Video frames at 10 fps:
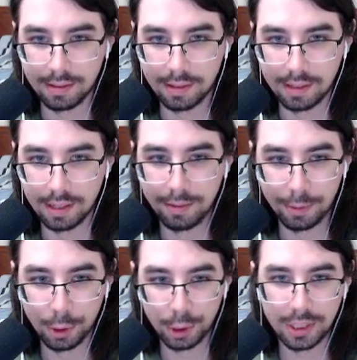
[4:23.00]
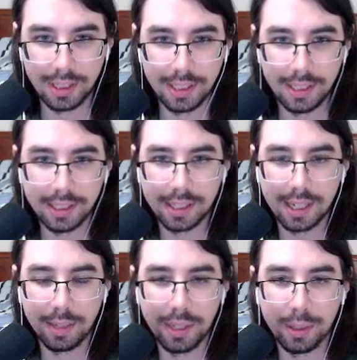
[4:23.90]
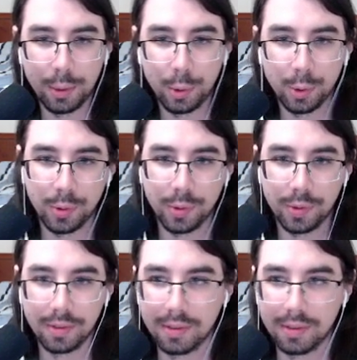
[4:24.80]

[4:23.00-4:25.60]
unfortunately just coming through